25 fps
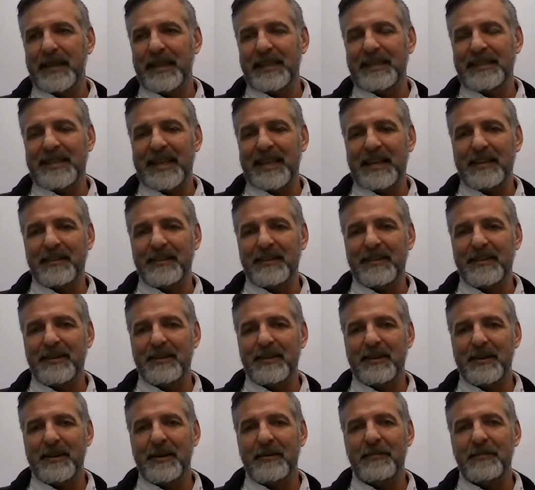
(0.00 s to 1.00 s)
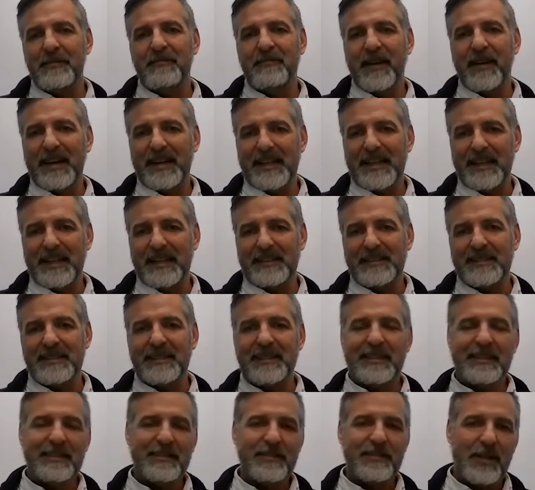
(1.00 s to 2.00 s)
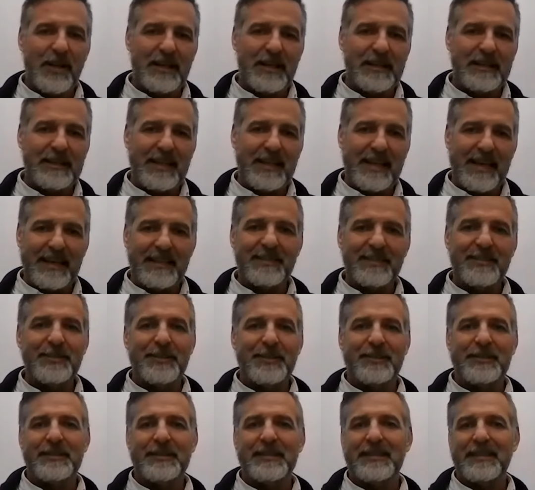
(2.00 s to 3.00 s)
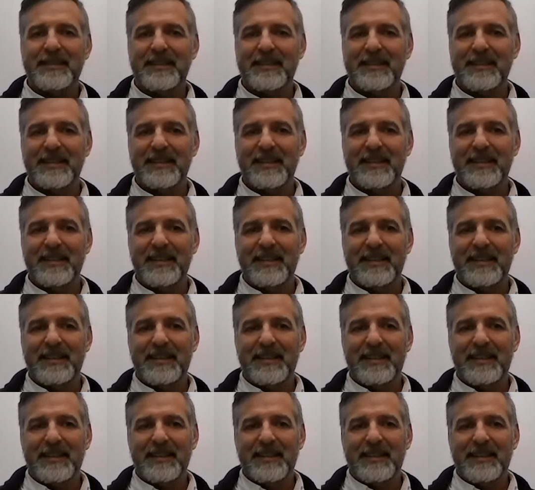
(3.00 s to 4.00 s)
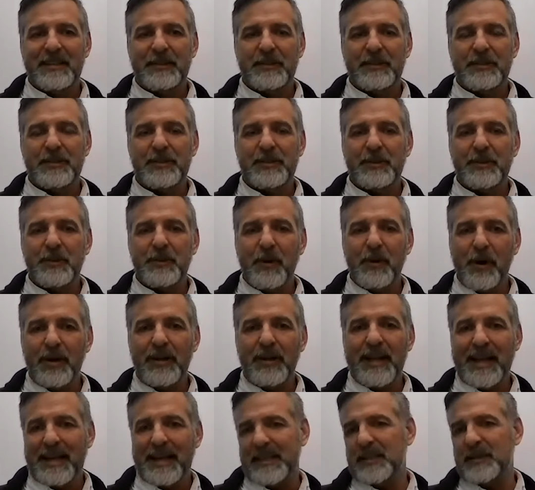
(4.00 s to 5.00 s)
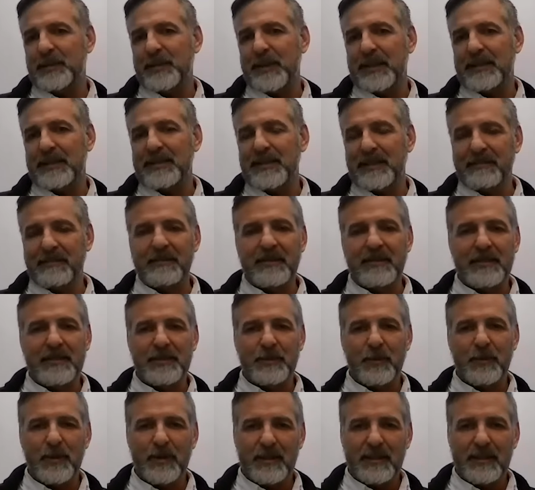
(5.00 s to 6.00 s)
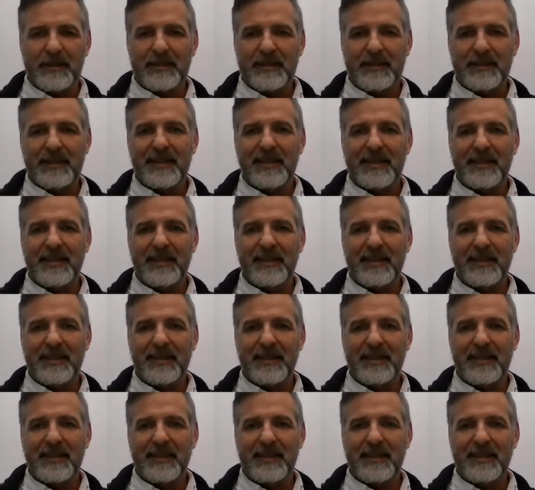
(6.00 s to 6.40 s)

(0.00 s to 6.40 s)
is that financing is not the answer to all aspects of this work.